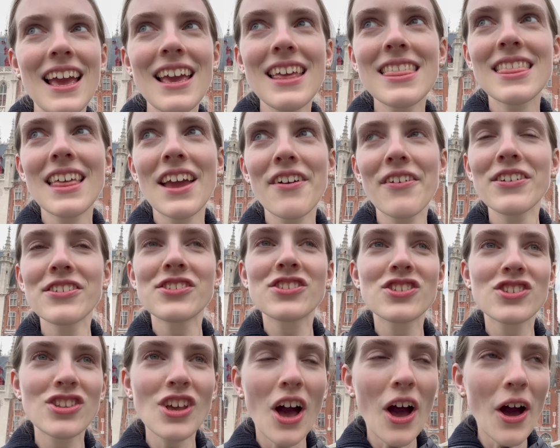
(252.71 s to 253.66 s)
There is
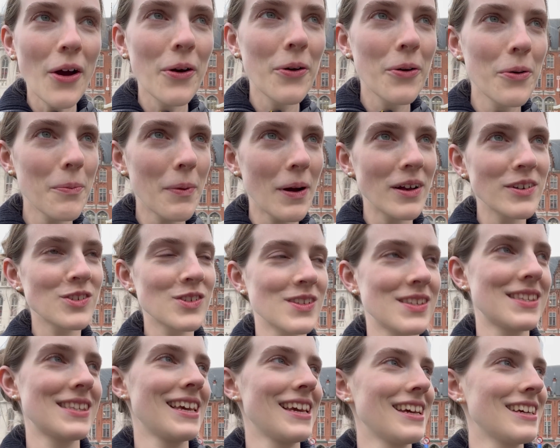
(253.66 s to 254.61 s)
so much to
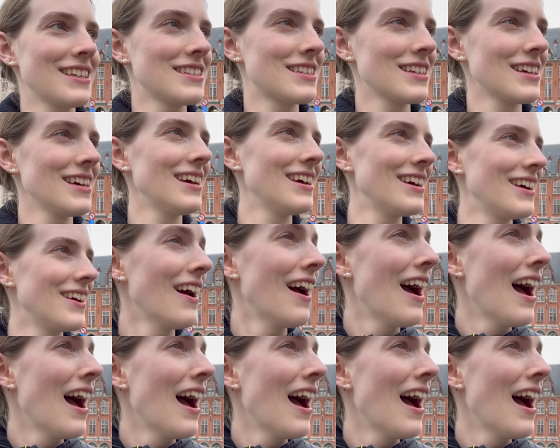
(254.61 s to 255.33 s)
see and do.